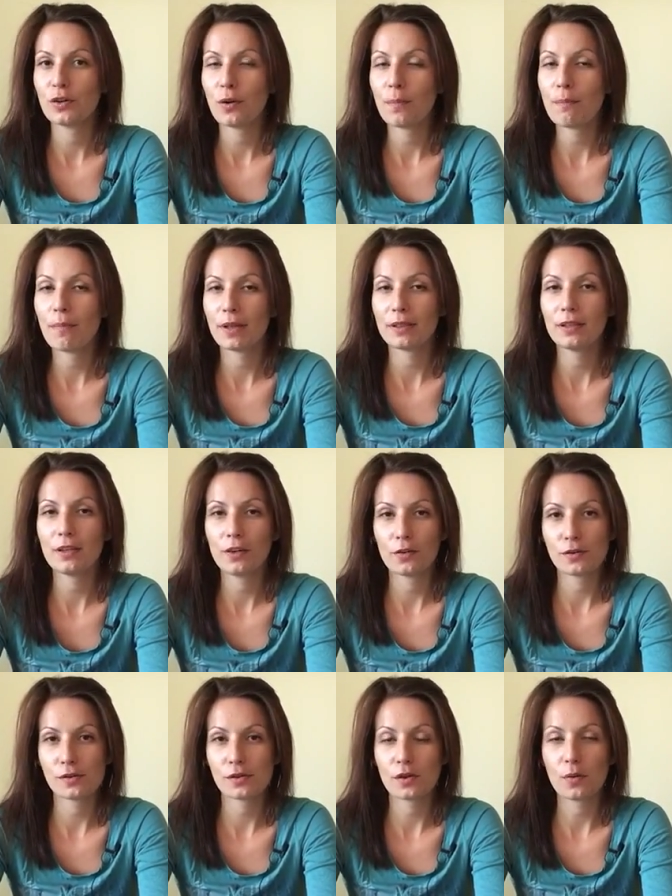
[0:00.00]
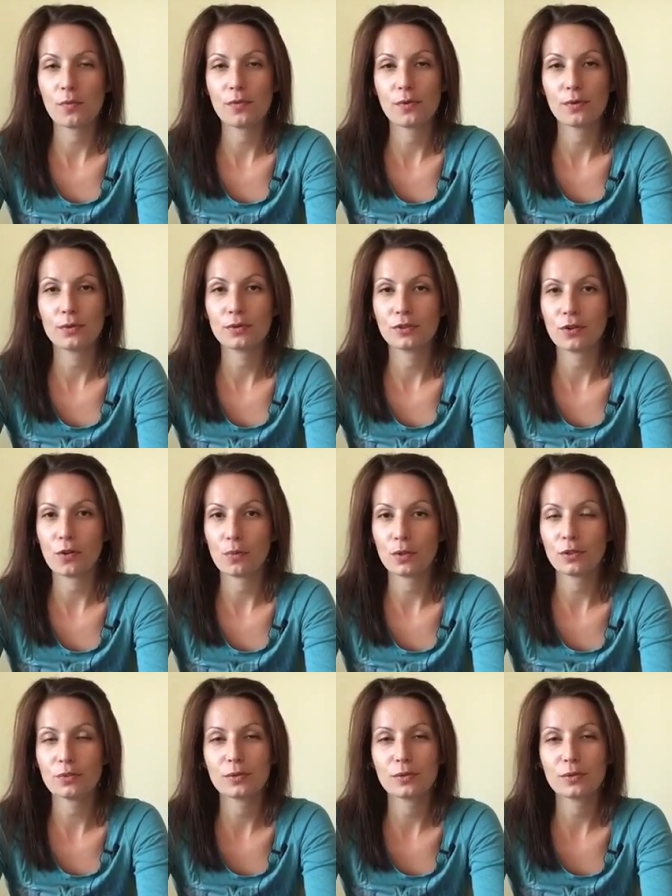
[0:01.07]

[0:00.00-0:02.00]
your monthly horoscope for October